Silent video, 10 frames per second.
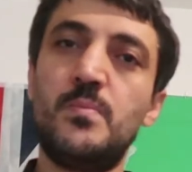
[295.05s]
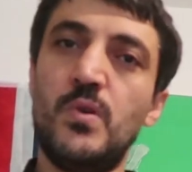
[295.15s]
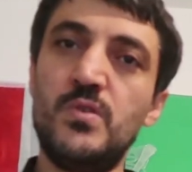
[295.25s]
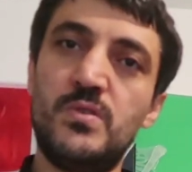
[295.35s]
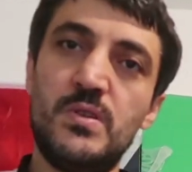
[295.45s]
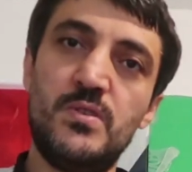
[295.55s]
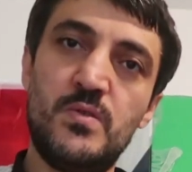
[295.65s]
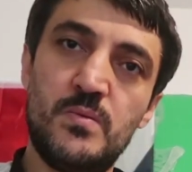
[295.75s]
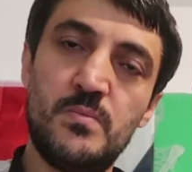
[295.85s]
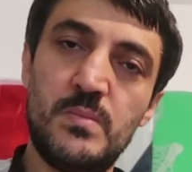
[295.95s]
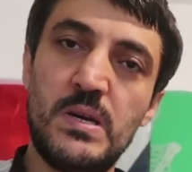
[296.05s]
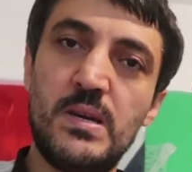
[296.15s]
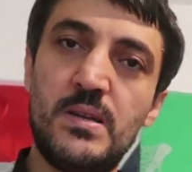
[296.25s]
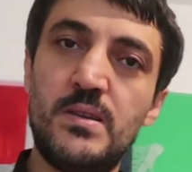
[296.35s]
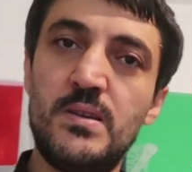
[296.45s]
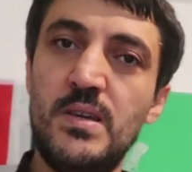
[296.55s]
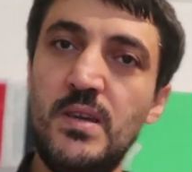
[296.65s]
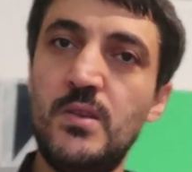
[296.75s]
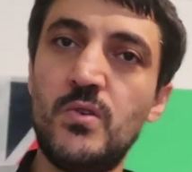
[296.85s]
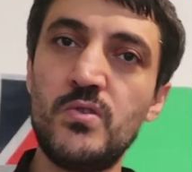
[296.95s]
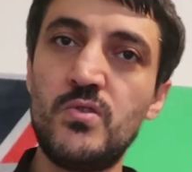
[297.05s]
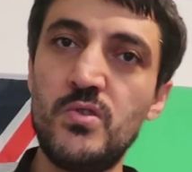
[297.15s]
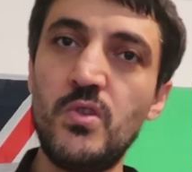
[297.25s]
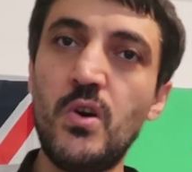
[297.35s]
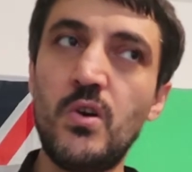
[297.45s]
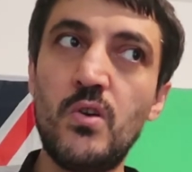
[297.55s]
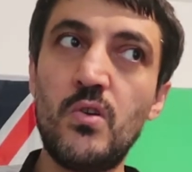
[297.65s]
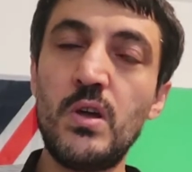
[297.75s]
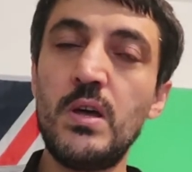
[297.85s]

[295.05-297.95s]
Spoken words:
postage man, he knocked the door.